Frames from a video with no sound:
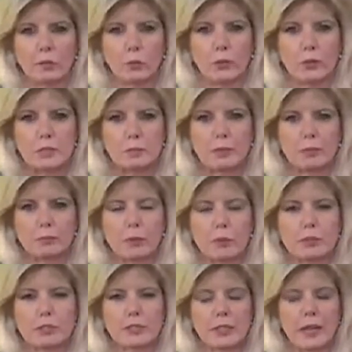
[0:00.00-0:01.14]
We spent
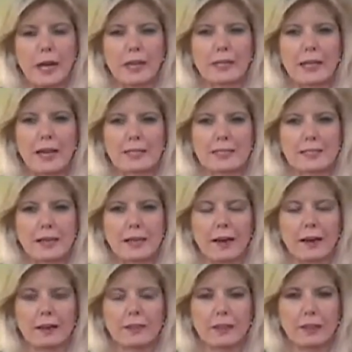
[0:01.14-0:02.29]
most of the night last
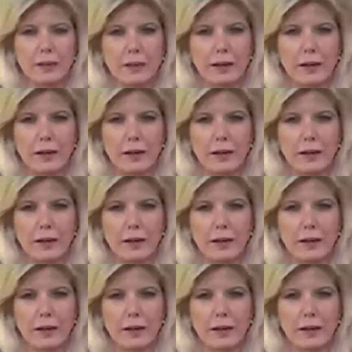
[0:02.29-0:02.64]
night